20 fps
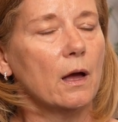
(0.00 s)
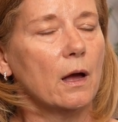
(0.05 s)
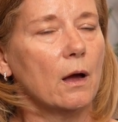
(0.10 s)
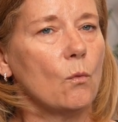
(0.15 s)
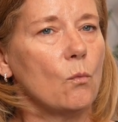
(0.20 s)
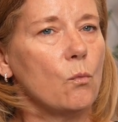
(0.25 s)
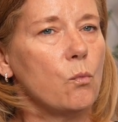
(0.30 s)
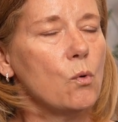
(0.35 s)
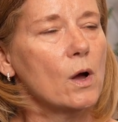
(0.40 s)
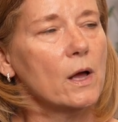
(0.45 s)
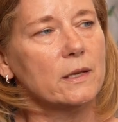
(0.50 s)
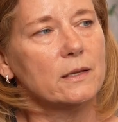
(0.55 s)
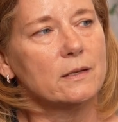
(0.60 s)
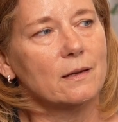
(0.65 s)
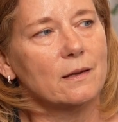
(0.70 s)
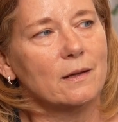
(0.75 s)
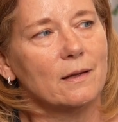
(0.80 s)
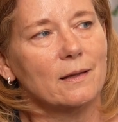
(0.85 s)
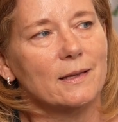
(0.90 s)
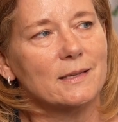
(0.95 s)

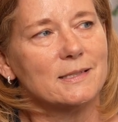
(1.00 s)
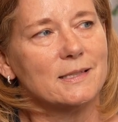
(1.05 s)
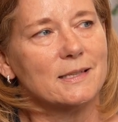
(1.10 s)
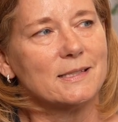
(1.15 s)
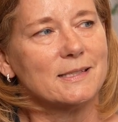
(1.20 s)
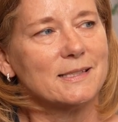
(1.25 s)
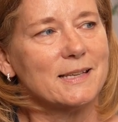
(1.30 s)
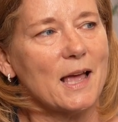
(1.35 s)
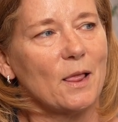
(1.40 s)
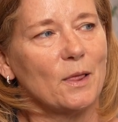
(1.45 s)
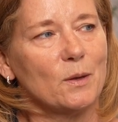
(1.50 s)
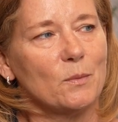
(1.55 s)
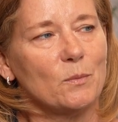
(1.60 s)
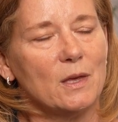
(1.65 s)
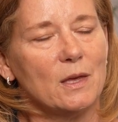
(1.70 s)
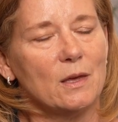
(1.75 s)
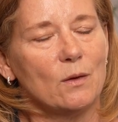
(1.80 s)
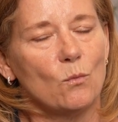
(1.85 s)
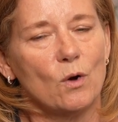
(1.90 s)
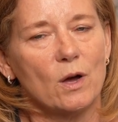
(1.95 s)
what is this telling
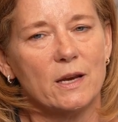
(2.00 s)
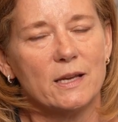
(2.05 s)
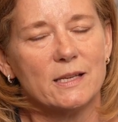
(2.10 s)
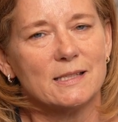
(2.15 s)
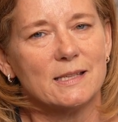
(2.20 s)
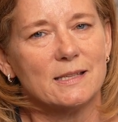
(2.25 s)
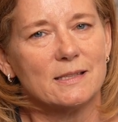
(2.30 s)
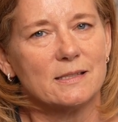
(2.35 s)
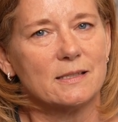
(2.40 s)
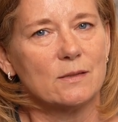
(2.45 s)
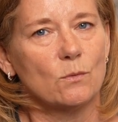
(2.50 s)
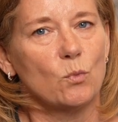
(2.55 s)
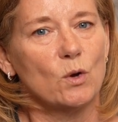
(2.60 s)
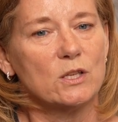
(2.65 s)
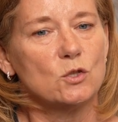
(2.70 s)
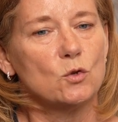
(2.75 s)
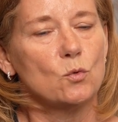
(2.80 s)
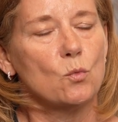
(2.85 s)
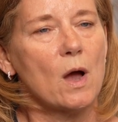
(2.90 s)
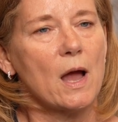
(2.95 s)
me? What is this?
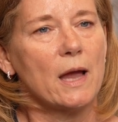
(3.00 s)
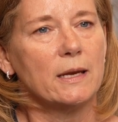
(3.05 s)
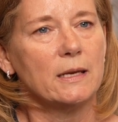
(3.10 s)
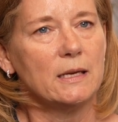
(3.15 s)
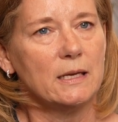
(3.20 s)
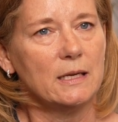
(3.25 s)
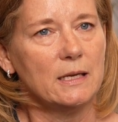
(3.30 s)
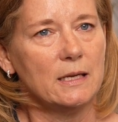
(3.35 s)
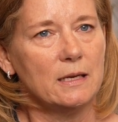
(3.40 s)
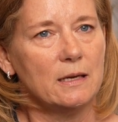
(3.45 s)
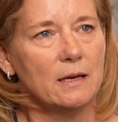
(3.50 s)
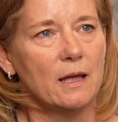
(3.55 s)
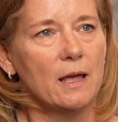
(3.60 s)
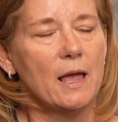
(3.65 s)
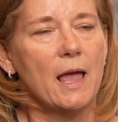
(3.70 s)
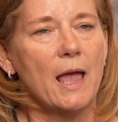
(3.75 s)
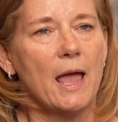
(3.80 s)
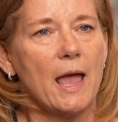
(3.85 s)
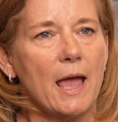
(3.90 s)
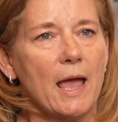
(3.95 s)
What do I need?
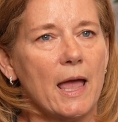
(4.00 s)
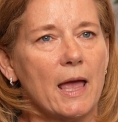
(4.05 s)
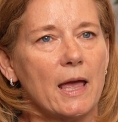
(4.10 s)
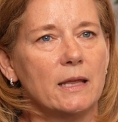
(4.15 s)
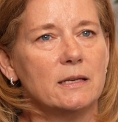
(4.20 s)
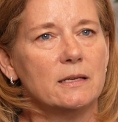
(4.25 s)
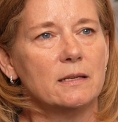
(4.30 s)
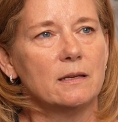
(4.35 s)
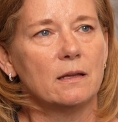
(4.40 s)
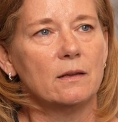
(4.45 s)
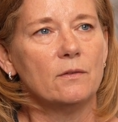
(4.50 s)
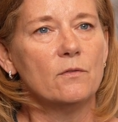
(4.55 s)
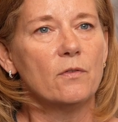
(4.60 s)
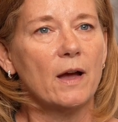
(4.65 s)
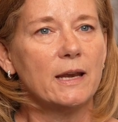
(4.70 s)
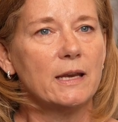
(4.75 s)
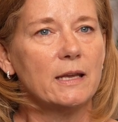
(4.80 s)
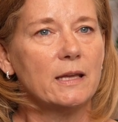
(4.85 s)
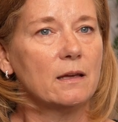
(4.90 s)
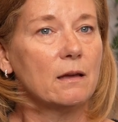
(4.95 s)
And
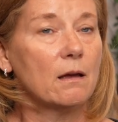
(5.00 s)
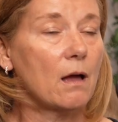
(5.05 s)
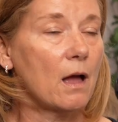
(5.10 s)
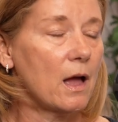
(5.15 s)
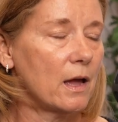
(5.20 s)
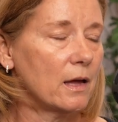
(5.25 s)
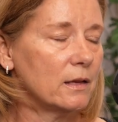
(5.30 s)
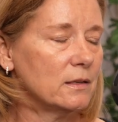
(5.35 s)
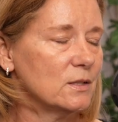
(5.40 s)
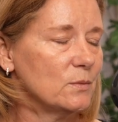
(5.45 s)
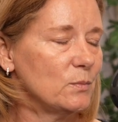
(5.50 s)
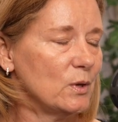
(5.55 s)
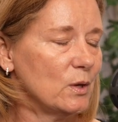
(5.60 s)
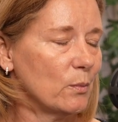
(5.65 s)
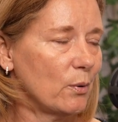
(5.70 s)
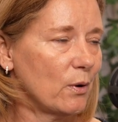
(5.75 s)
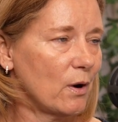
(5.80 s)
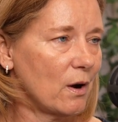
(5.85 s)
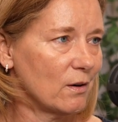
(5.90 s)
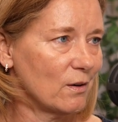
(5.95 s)
inviting God to be a
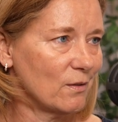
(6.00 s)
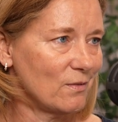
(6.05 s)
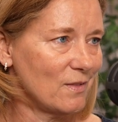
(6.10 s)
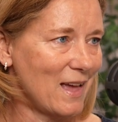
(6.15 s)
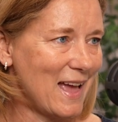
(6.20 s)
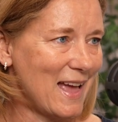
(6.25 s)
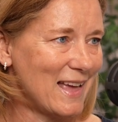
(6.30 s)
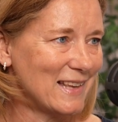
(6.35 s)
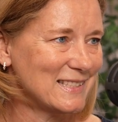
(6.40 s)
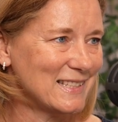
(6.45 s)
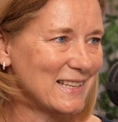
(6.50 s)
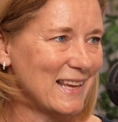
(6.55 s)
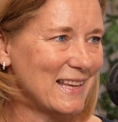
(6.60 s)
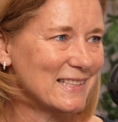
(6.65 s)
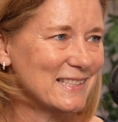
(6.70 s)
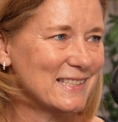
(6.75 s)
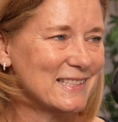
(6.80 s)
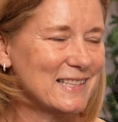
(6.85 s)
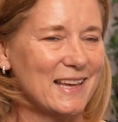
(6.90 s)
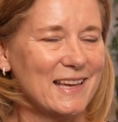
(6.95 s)
part of that
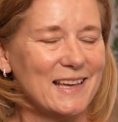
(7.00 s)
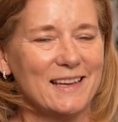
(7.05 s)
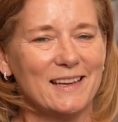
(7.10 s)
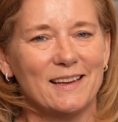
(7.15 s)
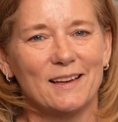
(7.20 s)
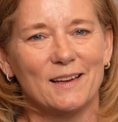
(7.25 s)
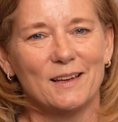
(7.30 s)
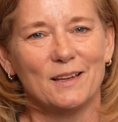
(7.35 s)
and say,